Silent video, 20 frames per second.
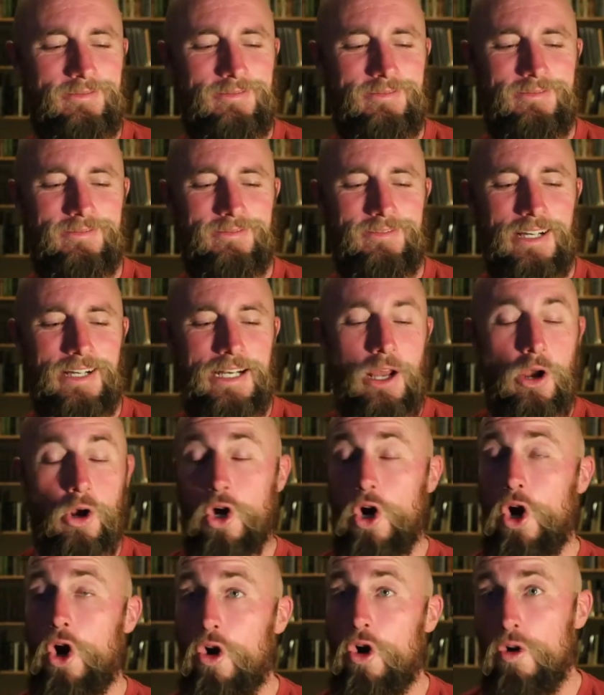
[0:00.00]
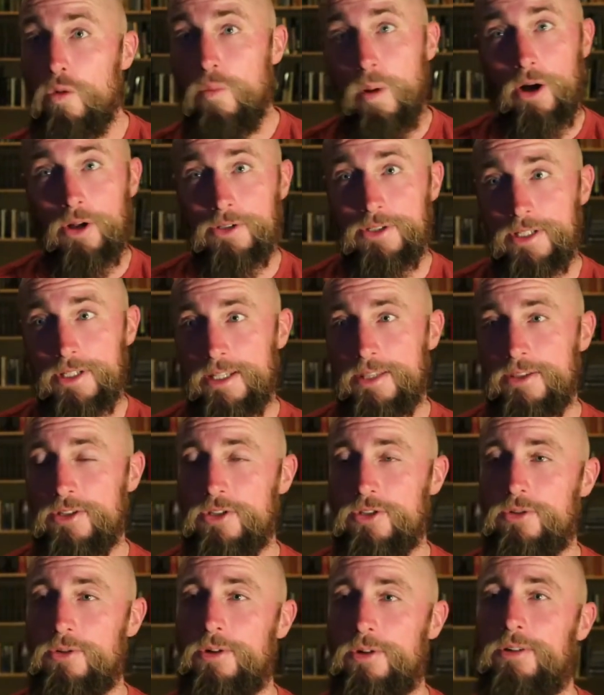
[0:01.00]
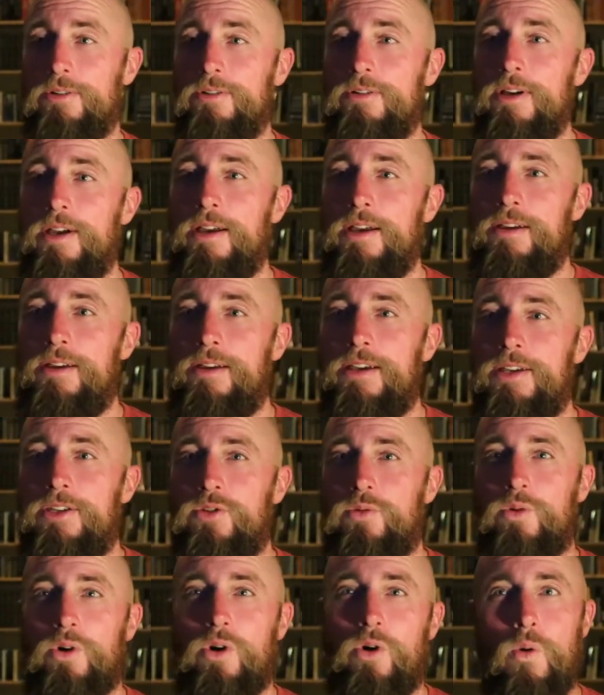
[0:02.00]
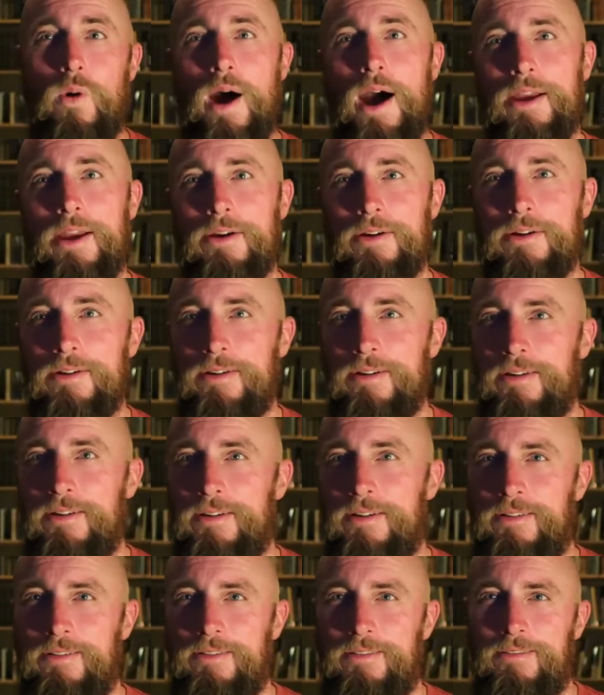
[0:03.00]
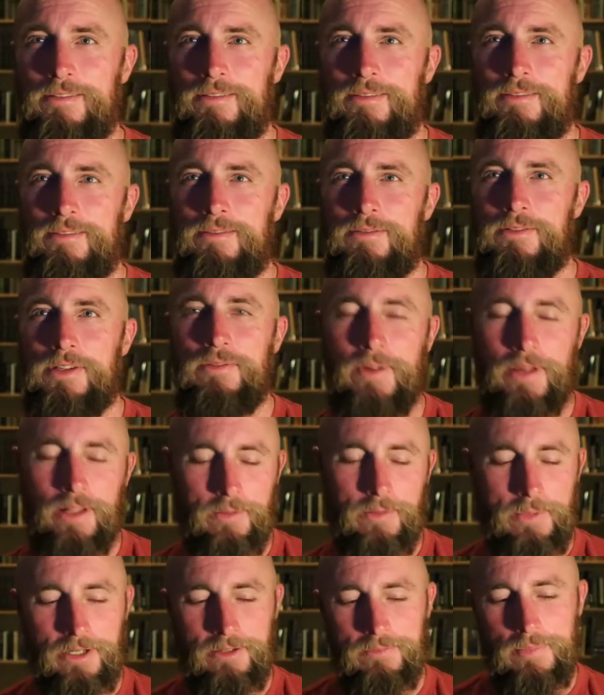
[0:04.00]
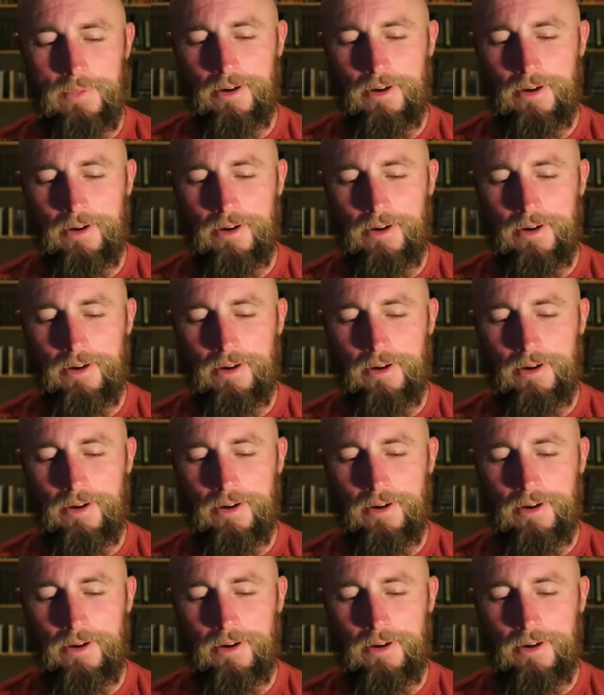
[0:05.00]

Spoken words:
Right? Now, cobalt in the soil is required for the development